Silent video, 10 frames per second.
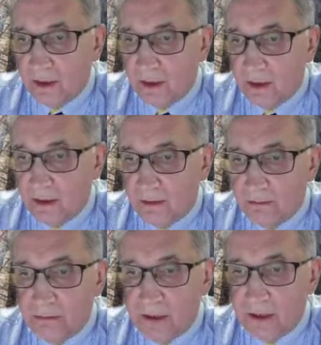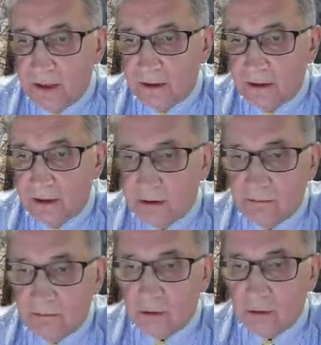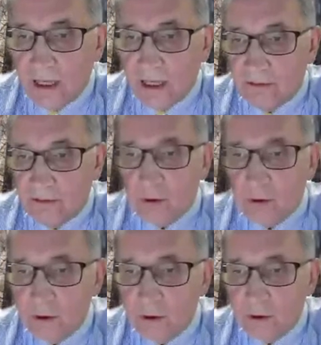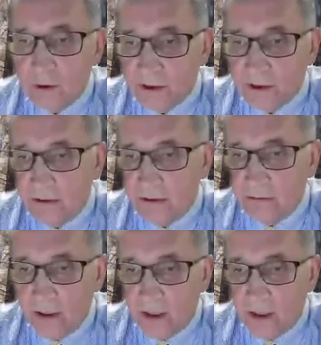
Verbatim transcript: uh, mean that what you have, what you want to save,